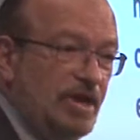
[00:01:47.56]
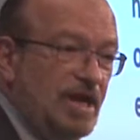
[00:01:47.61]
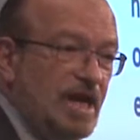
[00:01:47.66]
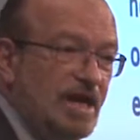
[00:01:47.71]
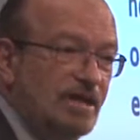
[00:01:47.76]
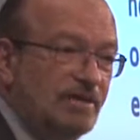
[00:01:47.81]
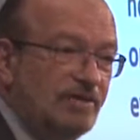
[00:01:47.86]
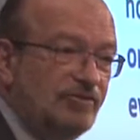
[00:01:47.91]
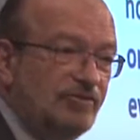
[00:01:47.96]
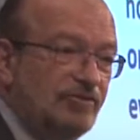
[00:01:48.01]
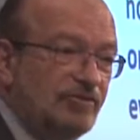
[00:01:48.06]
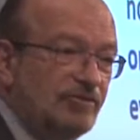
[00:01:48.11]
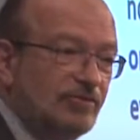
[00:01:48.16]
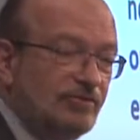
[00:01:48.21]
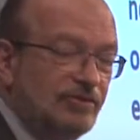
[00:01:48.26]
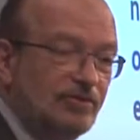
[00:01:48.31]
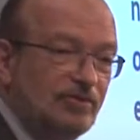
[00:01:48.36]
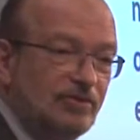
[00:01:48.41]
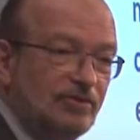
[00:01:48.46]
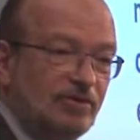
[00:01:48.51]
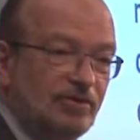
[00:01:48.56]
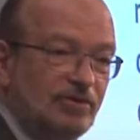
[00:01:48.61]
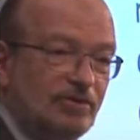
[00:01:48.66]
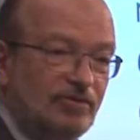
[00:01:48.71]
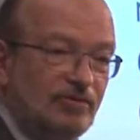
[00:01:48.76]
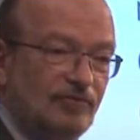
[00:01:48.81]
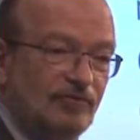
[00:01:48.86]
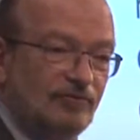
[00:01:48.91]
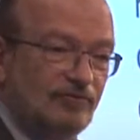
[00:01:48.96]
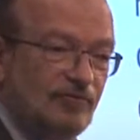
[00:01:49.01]
had
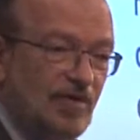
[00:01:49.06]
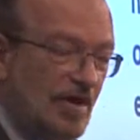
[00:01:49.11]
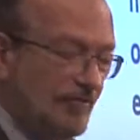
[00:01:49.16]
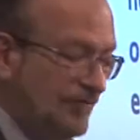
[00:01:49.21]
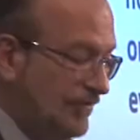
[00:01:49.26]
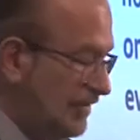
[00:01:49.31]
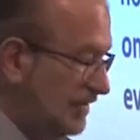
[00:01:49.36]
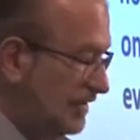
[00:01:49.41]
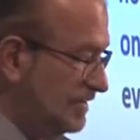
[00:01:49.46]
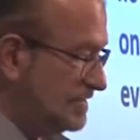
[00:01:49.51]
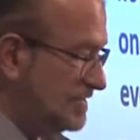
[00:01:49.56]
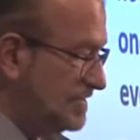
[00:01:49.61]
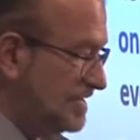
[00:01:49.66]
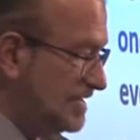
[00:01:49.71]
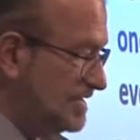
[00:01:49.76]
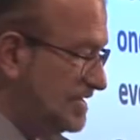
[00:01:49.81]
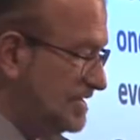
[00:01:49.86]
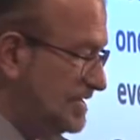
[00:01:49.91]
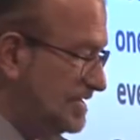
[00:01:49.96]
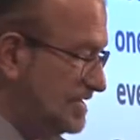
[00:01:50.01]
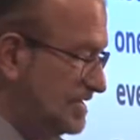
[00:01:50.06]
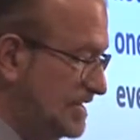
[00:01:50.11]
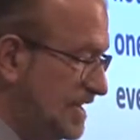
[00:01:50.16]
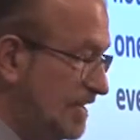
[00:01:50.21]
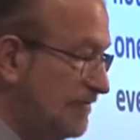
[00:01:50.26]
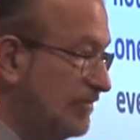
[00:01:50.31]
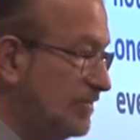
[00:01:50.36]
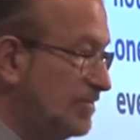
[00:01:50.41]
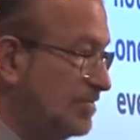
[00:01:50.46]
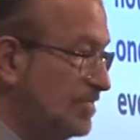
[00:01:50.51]

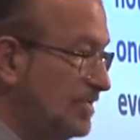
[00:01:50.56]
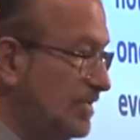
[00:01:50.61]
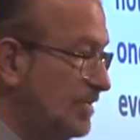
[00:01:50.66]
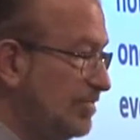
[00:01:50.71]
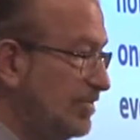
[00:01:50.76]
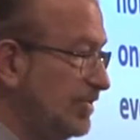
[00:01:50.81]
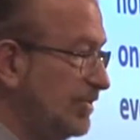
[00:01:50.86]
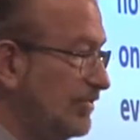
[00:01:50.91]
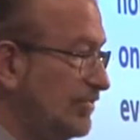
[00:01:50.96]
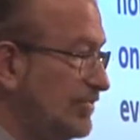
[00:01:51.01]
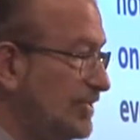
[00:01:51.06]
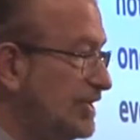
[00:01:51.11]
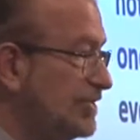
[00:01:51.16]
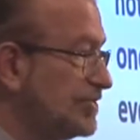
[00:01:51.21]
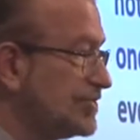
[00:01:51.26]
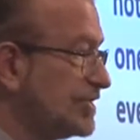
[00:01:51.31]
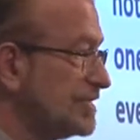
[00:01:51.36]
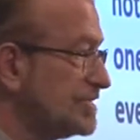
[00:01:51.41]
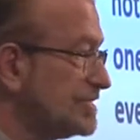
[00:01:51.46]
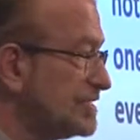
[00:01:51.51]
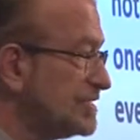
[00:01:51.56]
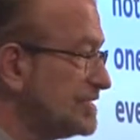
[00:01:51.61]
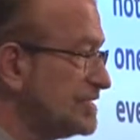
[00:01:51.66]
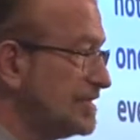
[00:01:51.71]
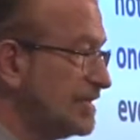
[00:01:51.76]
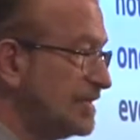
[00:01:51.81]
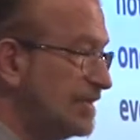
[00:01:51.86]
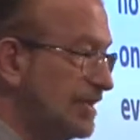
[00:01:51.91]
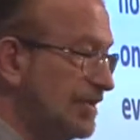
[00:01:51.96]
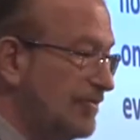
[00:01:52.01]
567 people reach
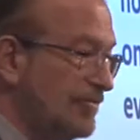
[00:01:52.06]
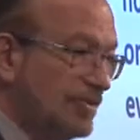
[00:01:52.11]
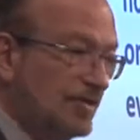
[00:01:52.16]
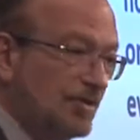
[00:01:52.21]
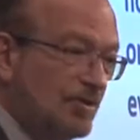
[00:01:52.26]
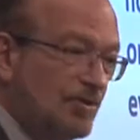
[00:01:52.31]
us here at the